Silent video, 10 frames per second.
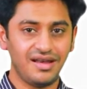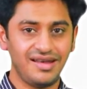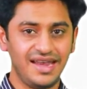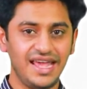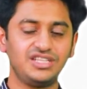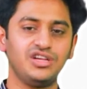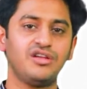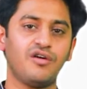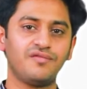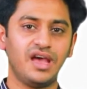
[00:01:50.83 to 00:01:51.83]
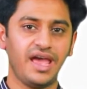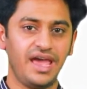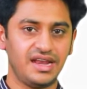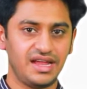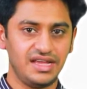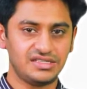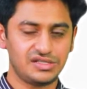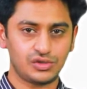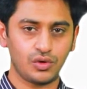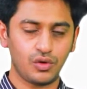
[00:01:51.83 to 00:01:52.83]
nature of the hair is
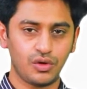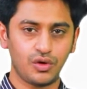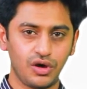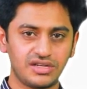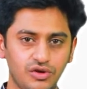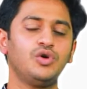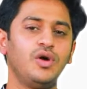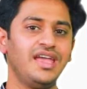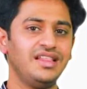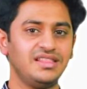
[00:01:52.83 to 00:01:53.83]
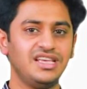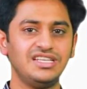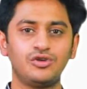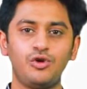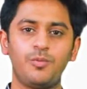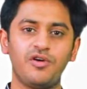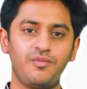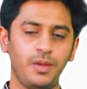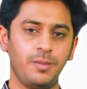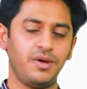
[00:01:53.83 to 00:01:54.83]
so coarse, so in this group
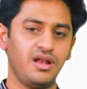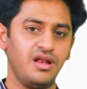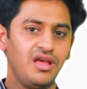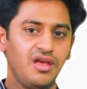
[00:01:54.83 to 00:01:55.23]
of people,